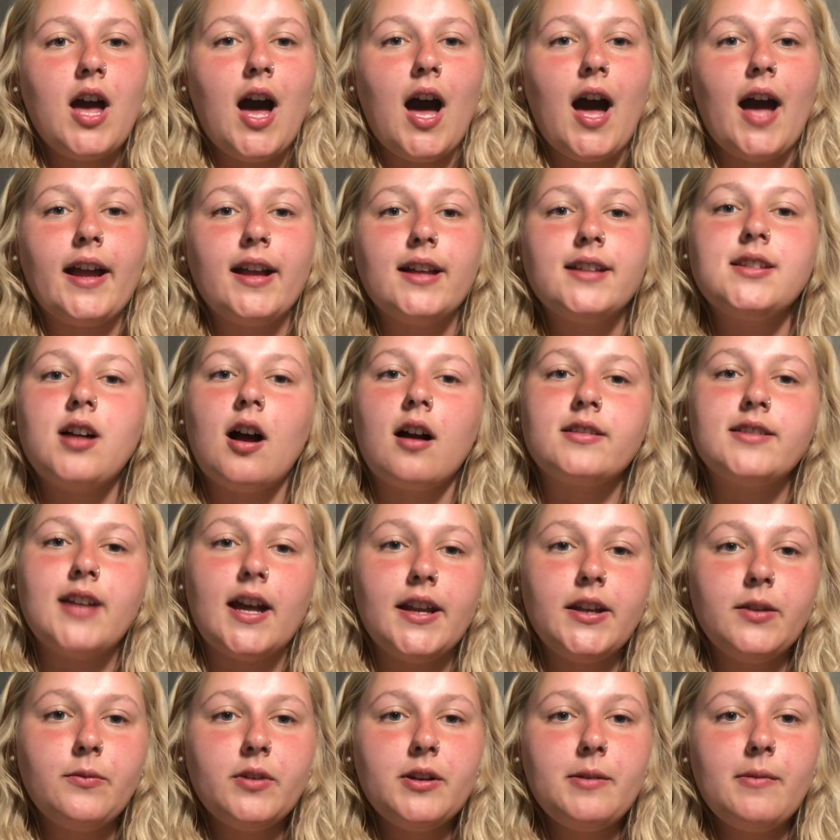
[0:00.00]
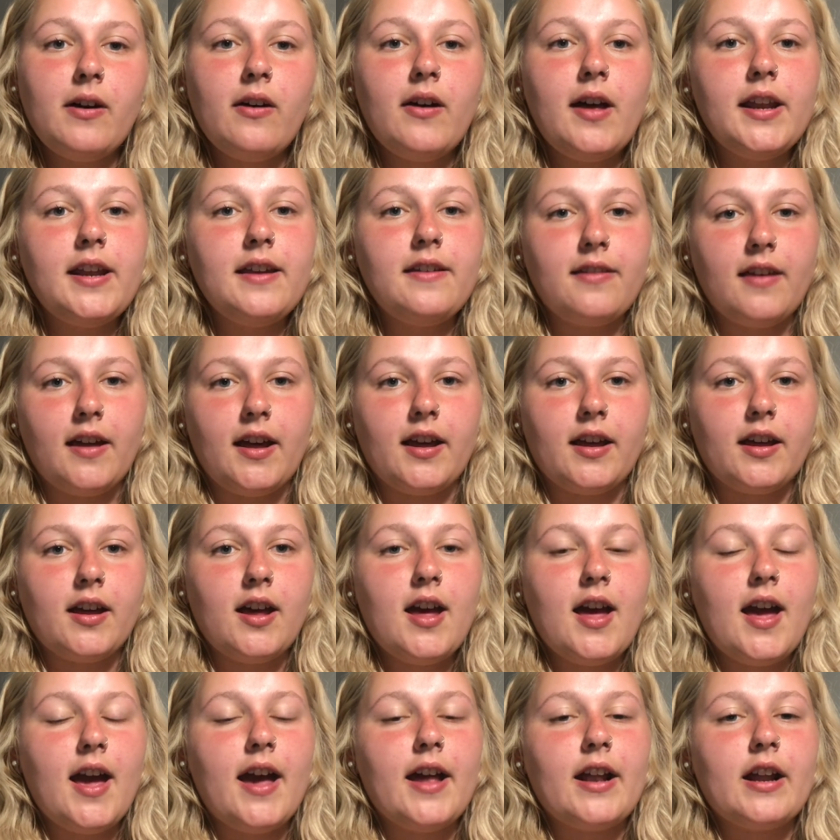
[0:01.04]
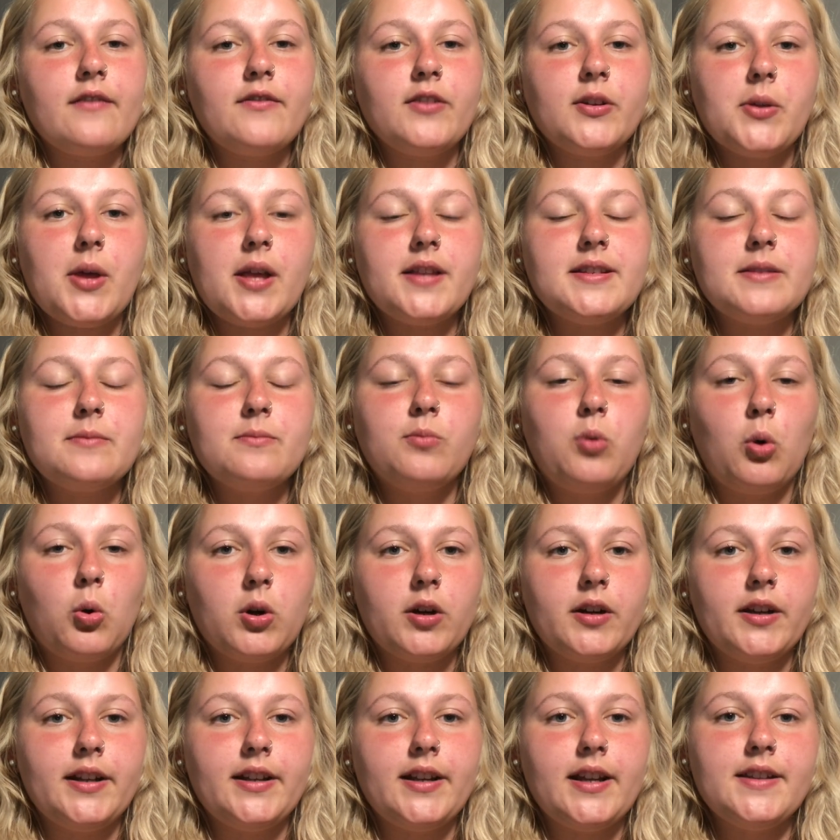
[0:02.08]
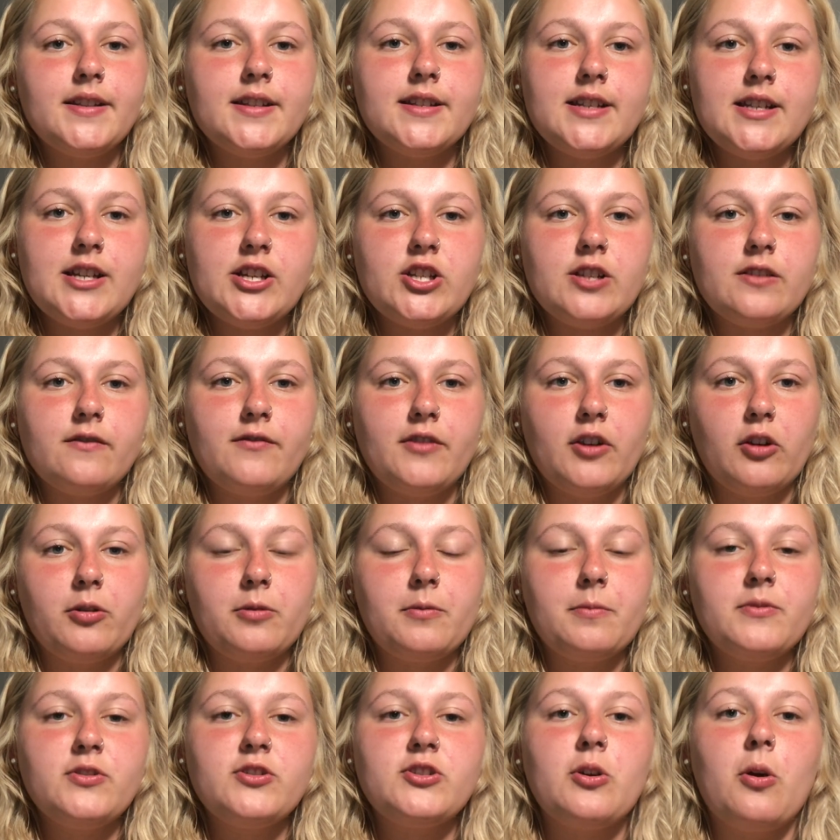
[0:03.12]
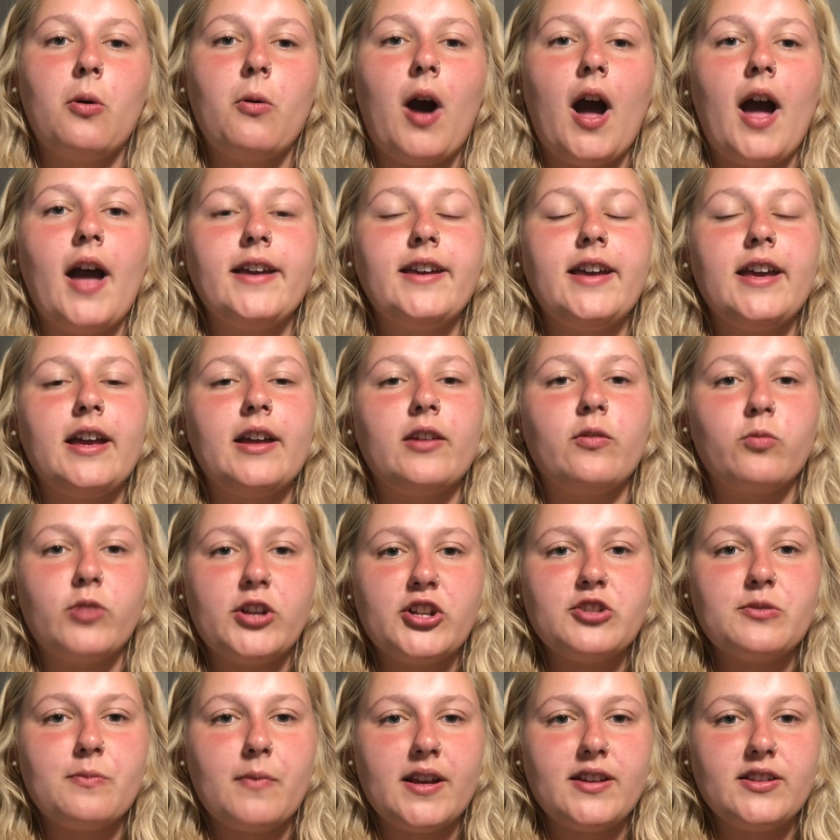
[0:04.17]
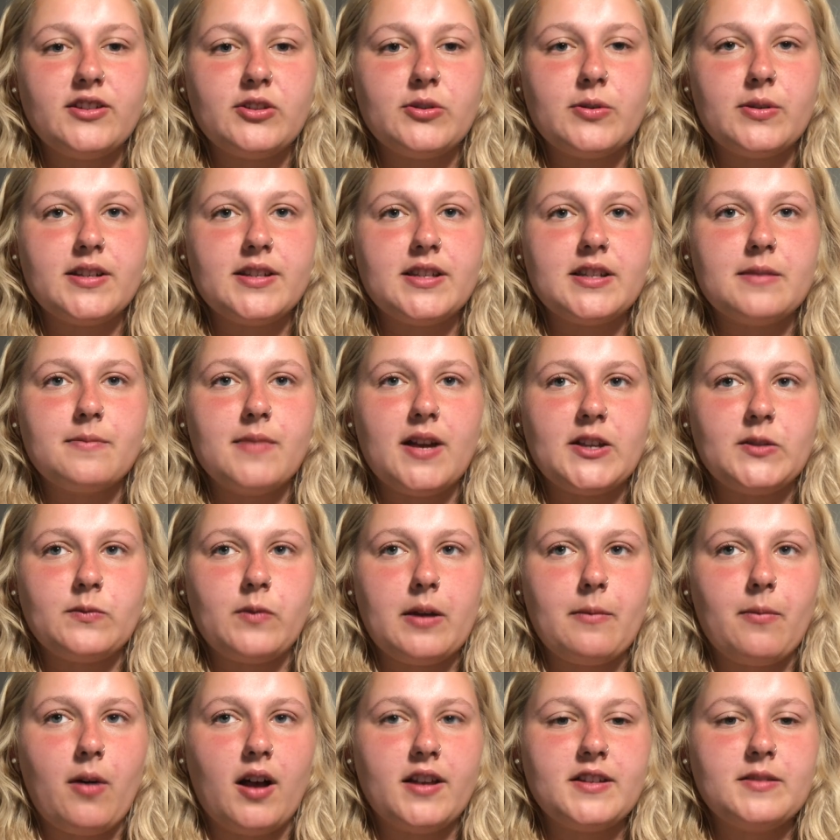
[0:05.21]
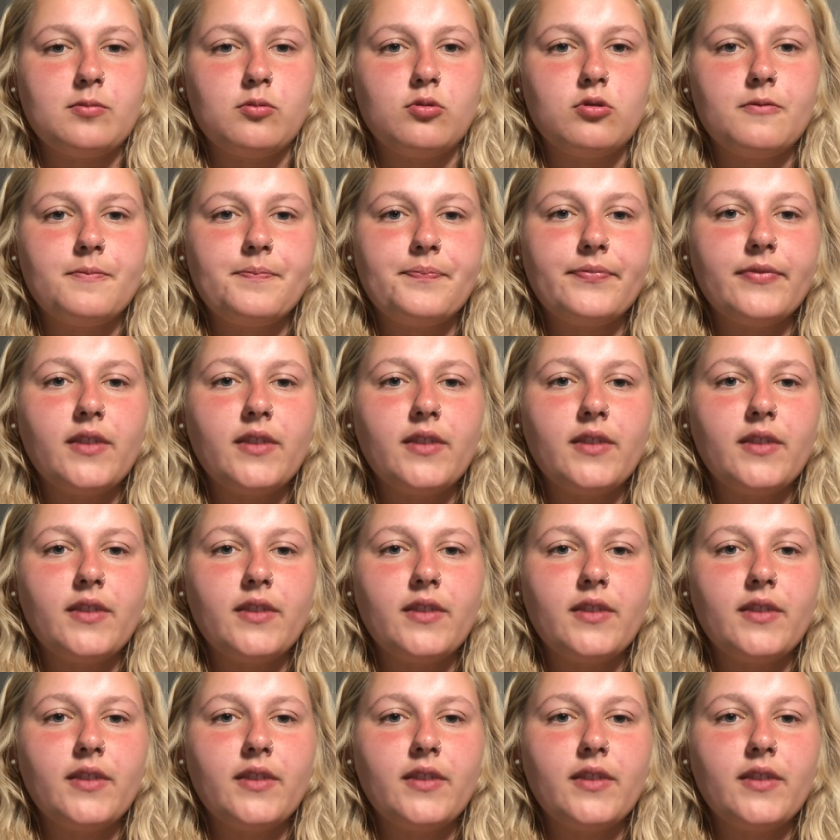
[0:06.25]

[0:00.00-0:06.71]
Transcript: I can talk to anyone about anything, and I feel that's important in the teaching field so I can reach my students in the best way possible.